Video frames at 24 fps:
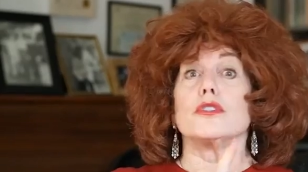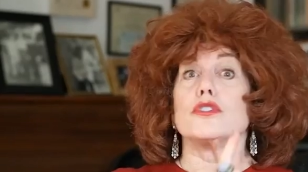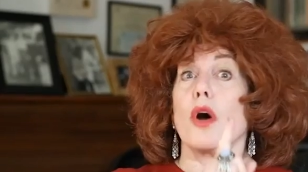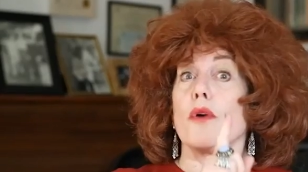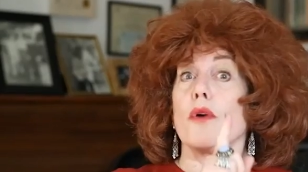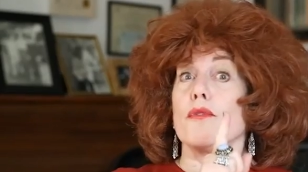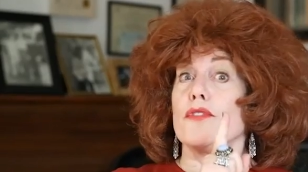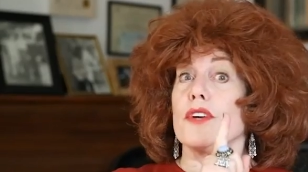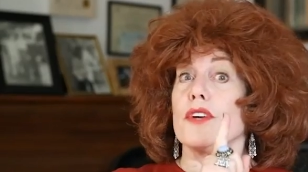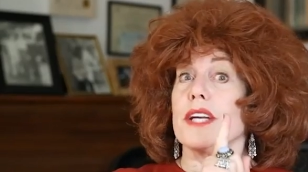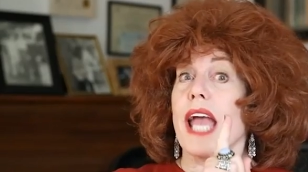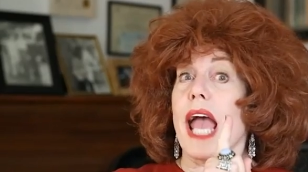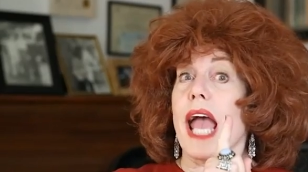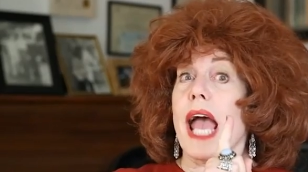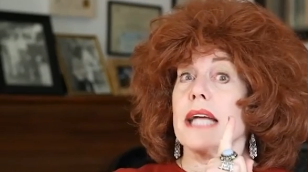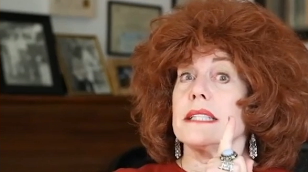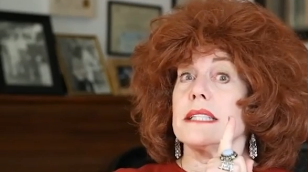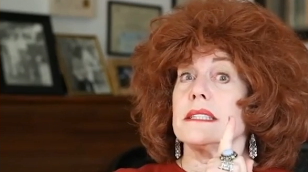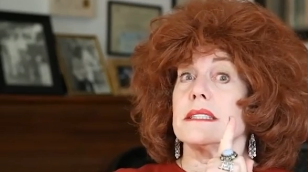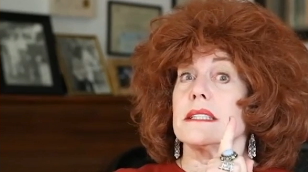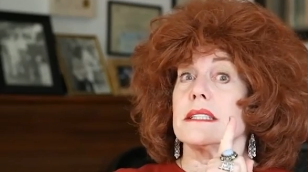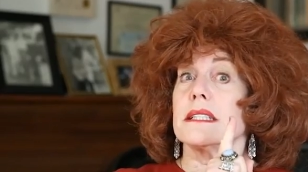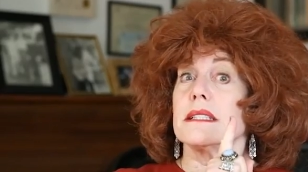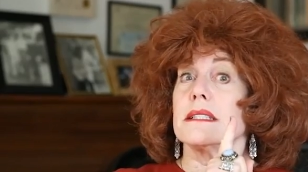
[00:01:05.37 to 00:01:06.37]
Don't
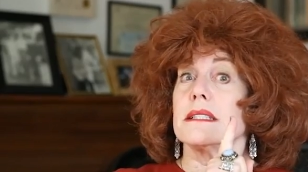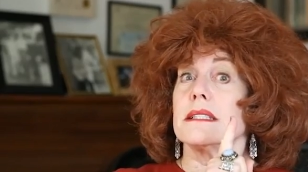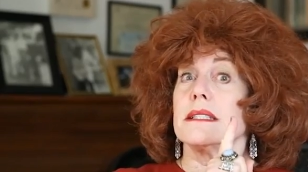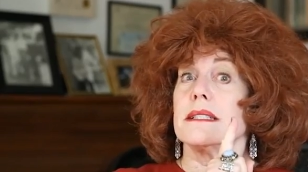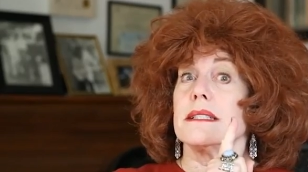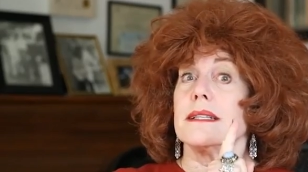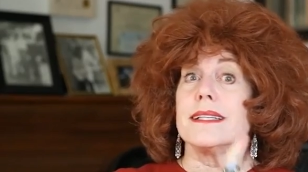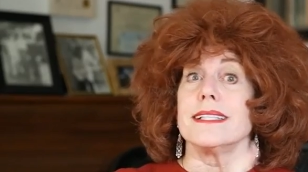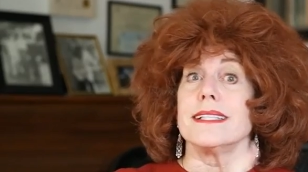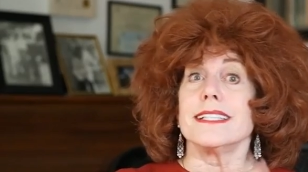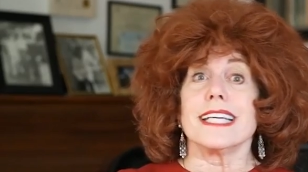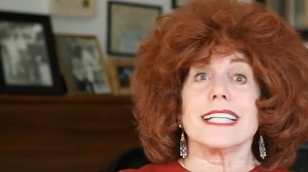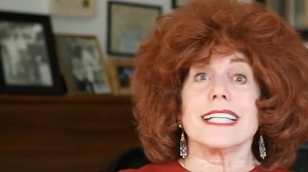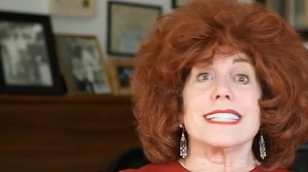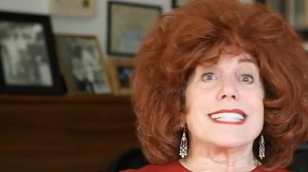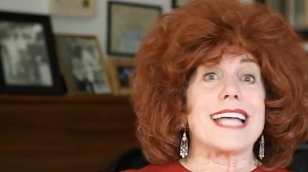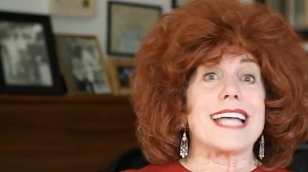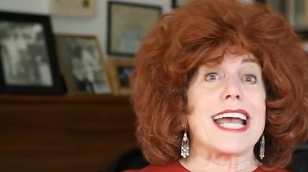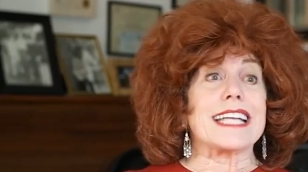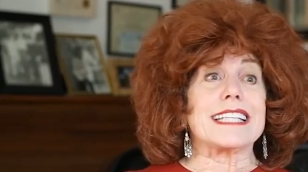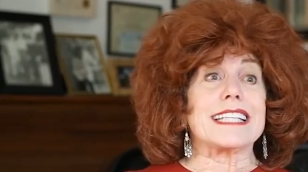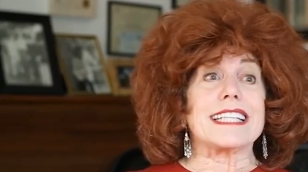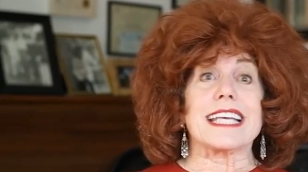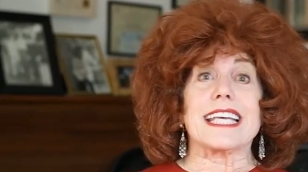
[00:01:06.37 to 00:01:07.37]
forget, you
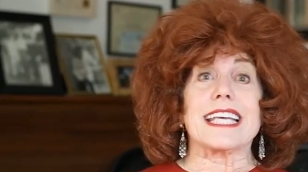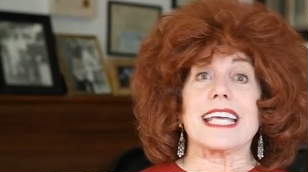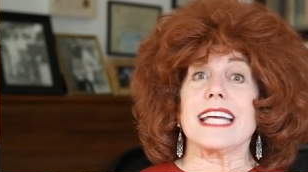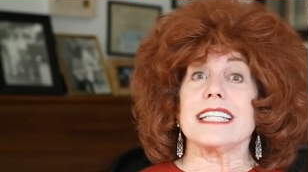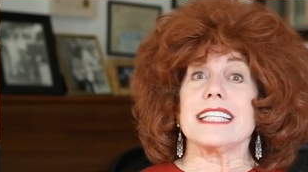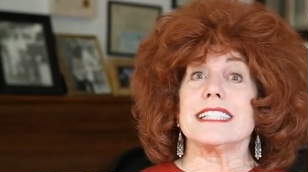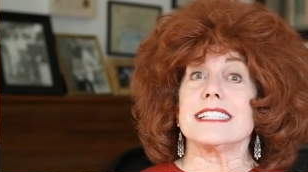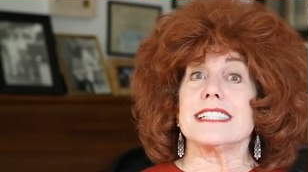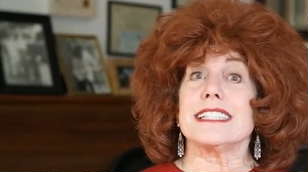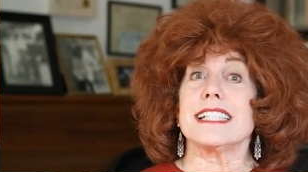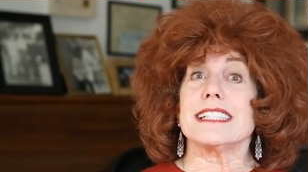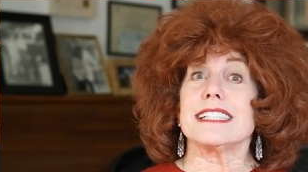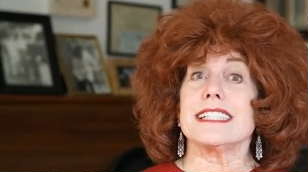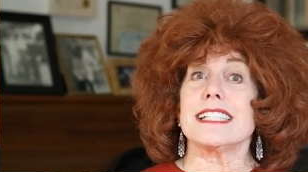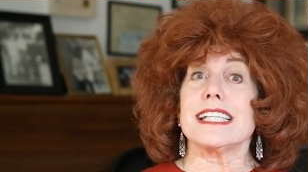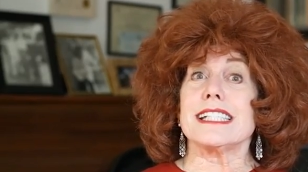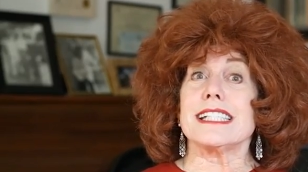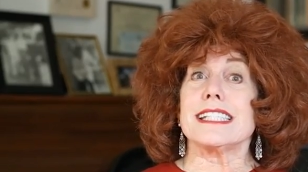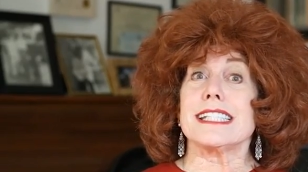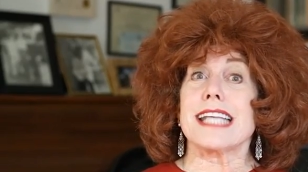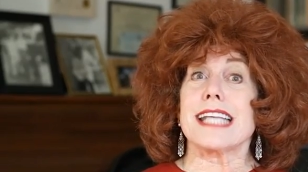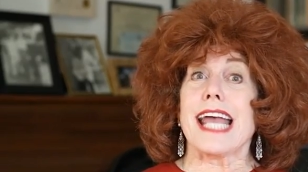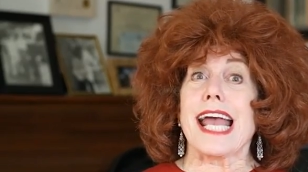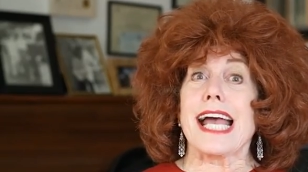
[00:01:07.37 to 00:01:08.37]
take the kids to
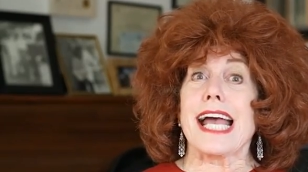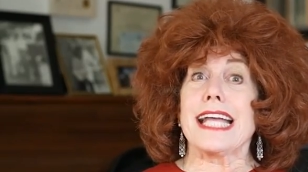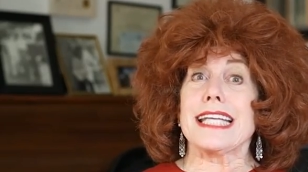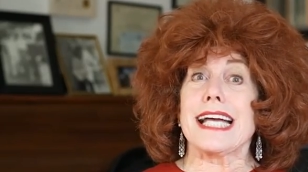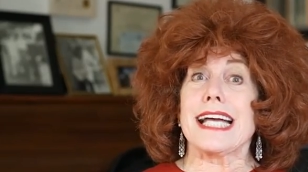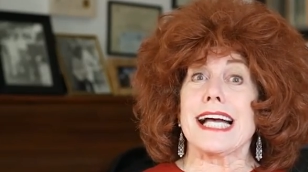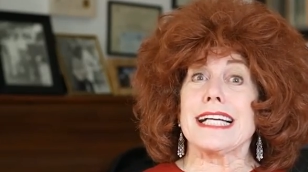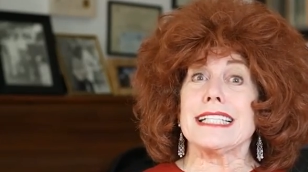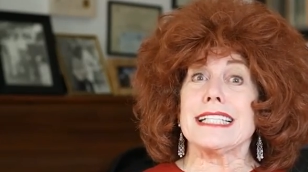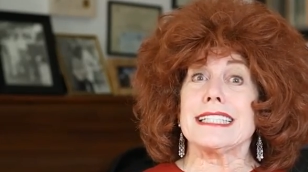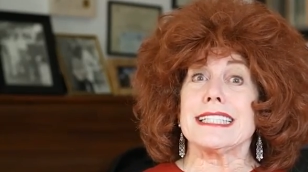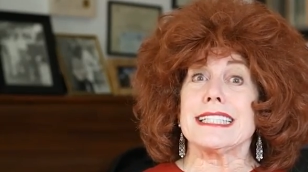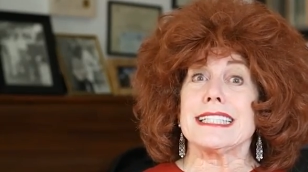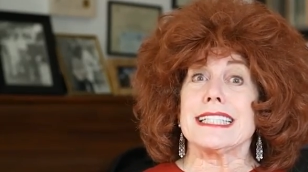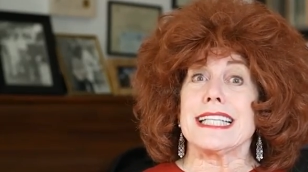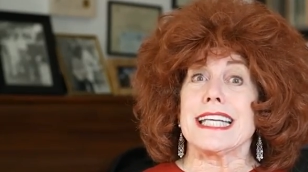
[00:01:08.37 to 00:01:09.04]
see Santa,